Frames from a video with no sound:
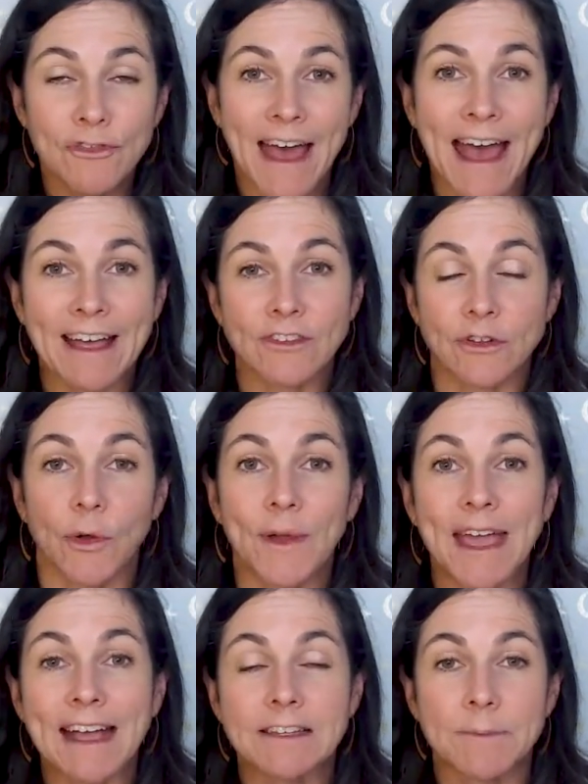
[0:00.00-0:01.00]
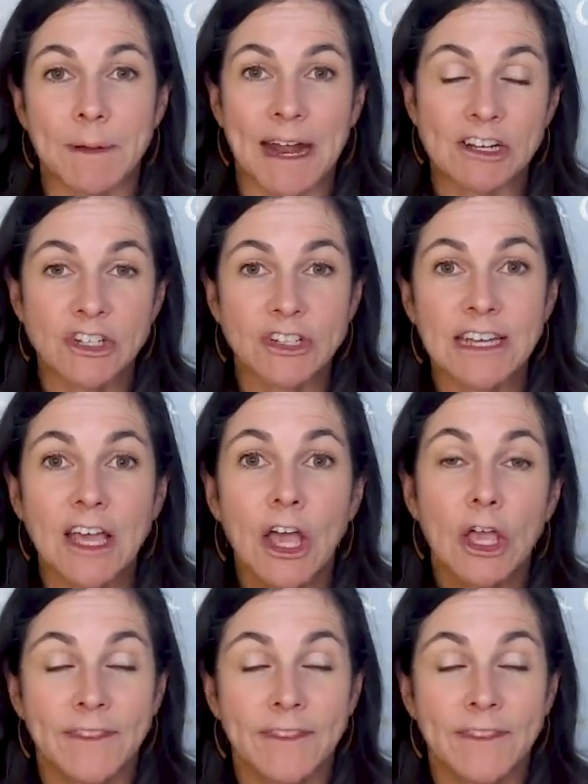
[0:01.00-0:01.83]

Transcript: fast, they're growing exponentially,